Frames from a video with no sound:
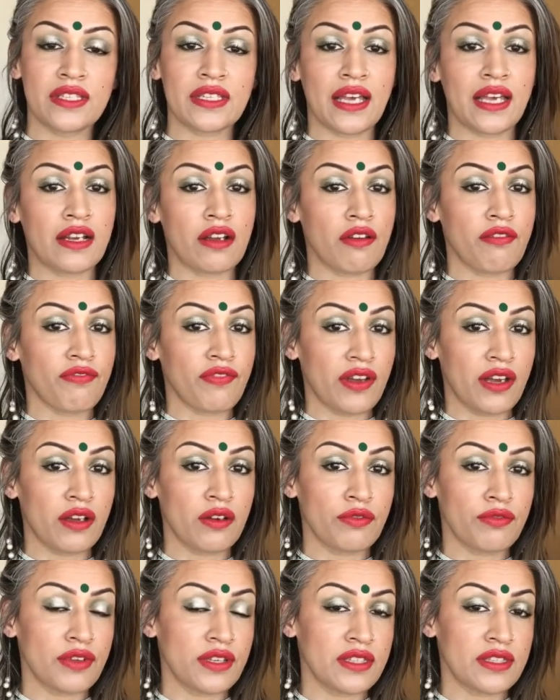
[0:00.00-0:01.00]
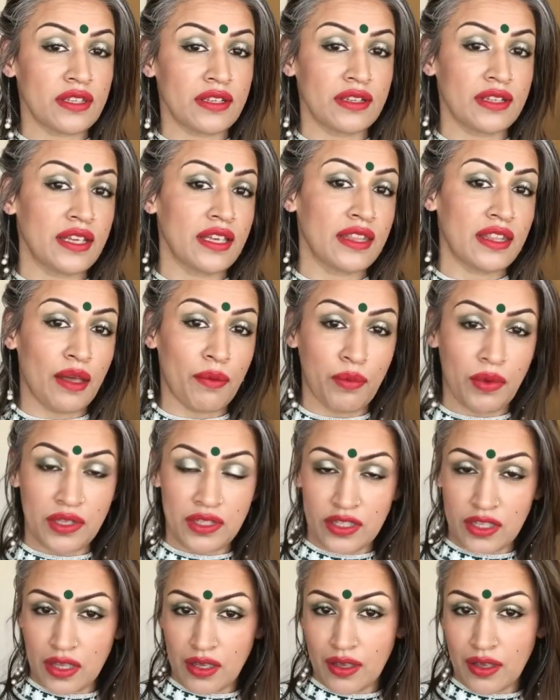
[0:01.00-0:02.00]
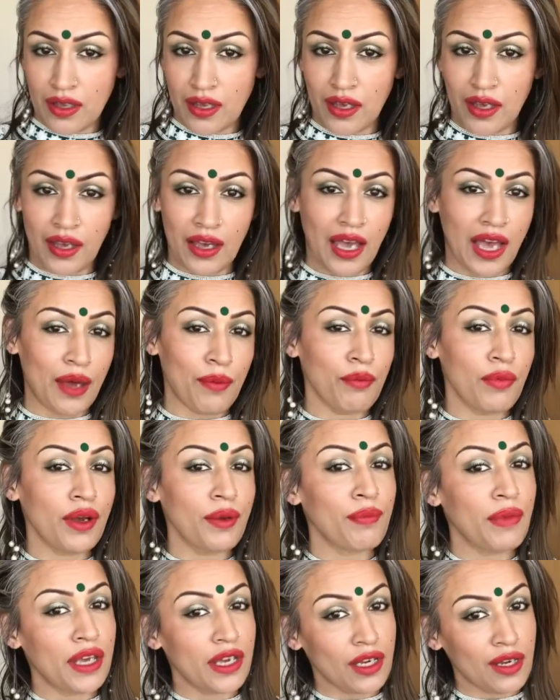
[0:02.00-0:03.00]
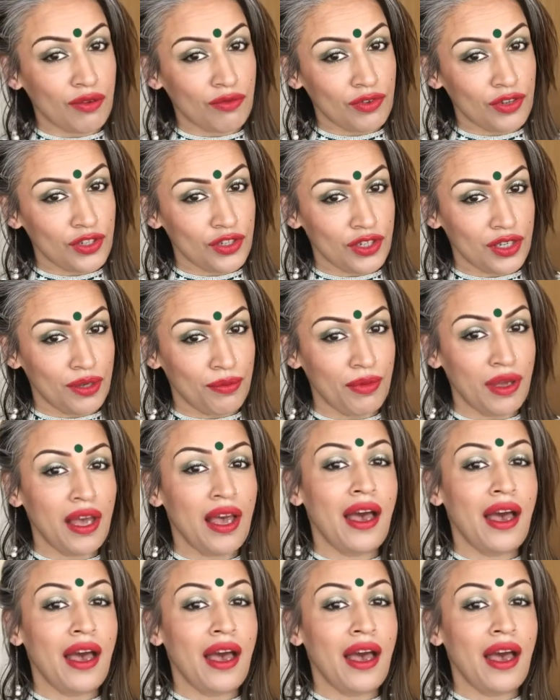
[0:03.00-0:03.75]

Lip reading: and I found recently that my skincare and my makeup regime